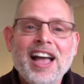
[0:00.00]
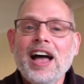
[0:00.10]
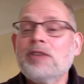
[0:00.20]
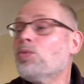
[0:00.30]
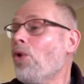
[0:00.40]

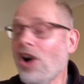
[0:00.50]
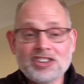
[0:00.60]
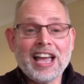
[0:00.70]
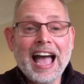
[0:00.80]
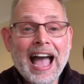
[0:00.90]
And
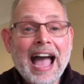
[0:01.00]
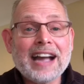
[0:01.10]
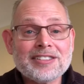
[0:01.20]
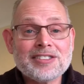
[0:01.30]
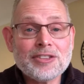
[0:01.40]
what
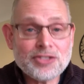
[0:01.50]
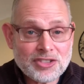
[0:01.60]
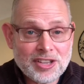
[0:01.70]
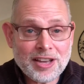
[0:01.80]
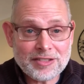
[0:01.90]
acts of
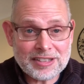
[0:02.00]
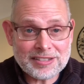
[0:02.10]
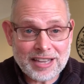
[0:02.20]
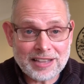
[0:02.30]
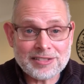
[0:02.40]
service
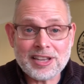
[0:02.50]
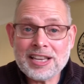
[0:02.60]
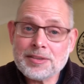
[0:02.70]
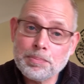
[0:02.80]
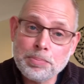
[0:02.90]
does
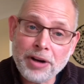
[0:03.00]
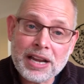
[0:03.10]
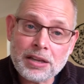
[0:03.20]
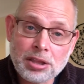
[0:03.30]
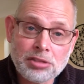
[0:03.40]
is
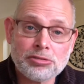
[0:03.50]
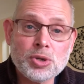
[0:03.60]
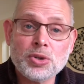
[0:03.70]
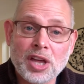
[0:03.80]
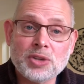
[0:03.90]
break
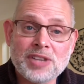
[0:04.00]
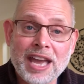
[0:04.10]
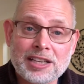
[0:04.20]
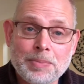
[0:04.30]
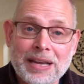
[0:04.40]
through those
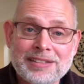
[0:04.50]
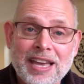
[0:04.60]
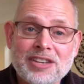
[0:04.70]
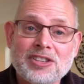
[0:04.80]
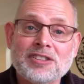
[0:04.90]

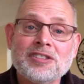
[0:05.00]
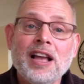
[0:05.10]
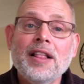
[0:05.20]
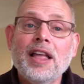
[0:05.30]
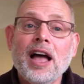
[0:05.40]
expectations
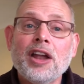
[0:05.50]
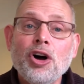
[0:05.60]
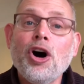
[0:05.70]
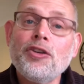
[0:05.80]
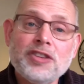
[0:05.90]
and
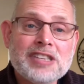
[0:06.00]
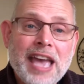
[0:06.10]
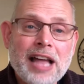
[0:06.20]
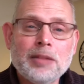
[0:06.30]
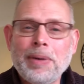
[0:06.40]
offer to
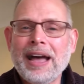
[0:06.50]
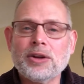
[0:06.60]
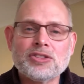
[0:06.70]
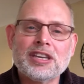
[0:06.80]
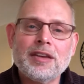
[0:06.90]
help
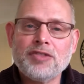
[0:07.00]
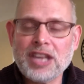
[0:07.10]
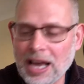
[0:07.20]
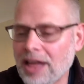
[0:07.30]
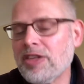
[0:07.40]
out to give
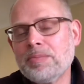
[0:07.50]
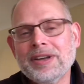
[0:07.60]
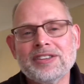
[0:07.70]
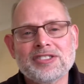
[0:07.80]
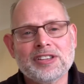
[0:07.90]
the other
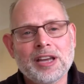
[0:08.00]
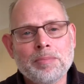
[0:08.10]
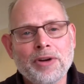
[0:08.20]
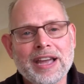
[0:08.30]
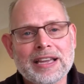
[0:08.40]
person a
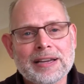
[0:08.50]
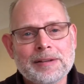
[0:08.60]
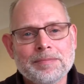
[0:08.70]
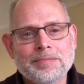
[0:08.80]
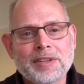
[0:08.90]
break.
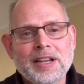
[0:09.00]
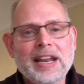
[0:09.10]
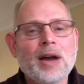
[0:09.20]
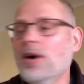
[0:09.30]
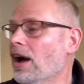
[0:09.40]

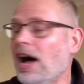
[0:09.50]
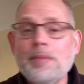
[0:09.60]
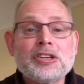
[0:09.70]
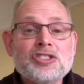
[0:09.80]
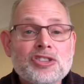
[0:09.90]
Now,
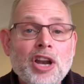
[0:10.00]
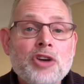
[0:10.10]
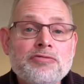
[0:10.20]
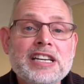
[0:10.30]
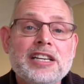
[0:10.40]
I'm a slow
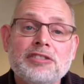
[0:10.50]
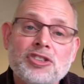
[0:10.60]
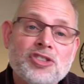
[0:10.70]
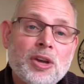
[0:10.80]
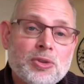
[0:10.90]
reader, and
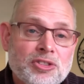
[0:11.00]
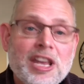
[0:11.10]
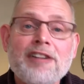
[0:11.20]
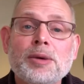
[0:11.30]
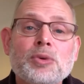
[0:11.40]
so
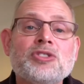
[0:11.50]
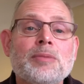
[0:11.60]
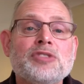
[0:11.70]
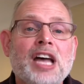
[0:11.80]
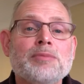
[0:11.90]
Sarah will
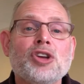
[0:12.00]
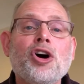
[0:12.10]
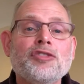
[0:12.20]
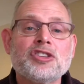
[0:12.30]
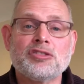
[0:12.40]
sometimes
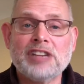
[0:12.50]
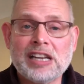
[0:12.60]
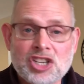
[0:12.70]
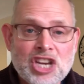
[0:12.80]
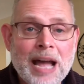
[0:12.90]
offer to read
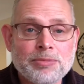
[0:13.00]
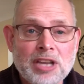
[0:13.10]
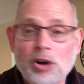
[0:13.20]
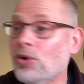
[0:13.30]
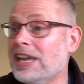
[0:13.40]
a chapter
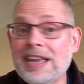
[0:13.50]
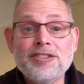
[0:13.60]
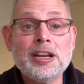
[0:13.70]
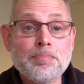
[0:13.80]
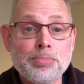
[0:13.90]
or
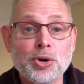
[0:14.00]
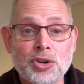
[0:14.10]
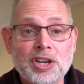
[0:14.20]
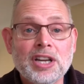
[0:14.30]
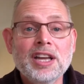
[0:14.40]
even a
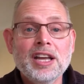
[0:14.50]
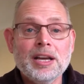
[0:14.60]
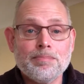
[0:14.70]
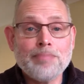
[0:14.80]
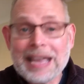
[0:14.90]
book,
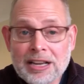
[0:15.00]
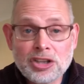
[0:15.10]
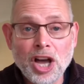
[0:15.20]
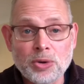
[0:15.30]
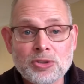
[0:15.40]
make
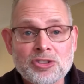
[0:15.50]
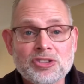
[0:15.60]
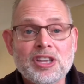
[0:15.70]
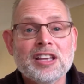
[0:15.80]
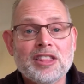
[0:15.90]

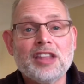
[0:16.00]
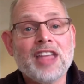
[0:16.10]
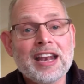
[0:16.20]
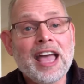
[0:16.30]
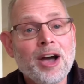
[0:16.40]
notes that
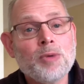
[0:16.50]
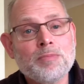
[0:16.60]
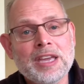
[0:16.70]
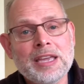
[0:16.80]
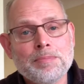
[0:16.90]
then help
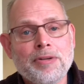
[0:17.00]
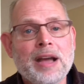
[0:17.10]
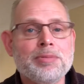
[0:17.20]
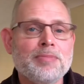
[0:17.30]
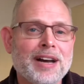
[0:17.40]
me
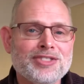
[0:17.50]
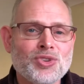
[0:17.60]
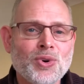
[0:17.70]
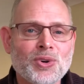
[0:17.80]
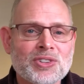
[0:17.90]
prep my
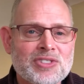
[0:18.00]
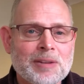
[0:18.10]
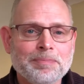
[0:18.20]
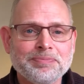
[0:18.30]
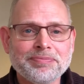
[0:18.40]
talks.
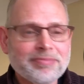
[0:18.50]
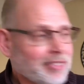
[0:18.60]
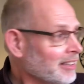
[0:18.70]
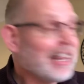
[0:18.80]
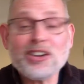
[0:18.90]

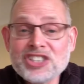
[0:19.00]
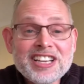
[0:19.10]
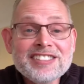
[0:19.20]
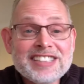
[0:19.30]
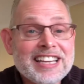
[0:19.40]
Now, she
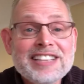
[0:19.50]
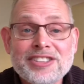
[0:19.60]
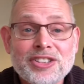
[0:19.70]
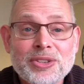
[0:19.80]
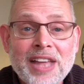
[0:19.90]
doesn't need to
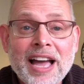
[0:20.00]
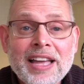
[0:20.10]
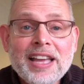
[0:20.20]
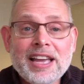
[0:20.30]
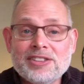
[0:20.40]
do that.
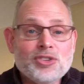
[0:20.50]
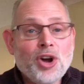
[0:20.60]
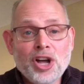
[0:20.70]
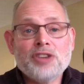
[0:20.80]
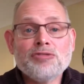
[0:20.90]
It's
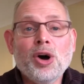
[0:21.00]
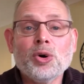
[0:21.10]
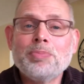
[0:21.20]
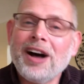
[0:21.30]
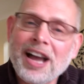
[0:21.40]
not her role,
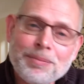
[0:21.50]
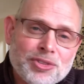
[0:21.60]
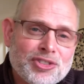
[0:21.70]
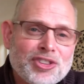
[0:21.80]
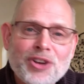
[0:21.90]
but I am
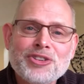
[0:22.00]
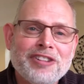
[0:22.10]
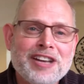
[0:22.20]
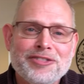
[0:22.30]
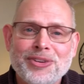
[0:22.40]
so
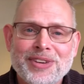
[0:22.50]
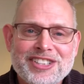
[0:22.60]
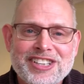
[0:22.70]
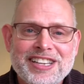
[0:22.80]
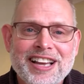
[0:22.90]
grateful when
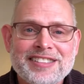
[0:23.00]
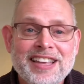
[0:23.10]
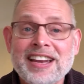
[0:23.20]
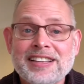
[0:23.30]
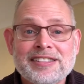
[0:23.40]
she does.
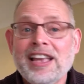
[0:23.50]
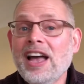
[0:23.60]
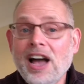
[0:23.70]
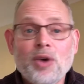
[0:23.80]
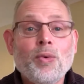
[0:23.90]
And it's
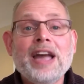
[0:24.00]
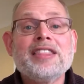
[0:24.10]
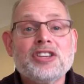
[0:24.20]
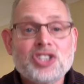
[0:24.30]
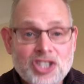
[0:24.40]
a way
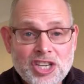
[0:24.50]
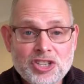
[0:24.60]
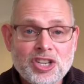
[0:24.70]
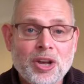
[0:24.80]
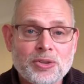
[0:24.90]
that she
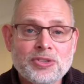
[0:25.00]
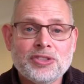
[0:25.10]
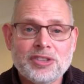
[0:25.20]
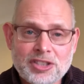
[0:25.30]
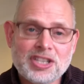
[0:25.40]
shows
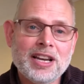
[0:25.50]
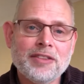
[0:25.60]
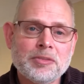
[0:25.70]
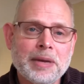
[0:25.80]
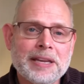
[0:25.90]
that she
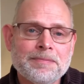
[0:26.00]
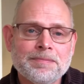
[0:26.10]
loves me.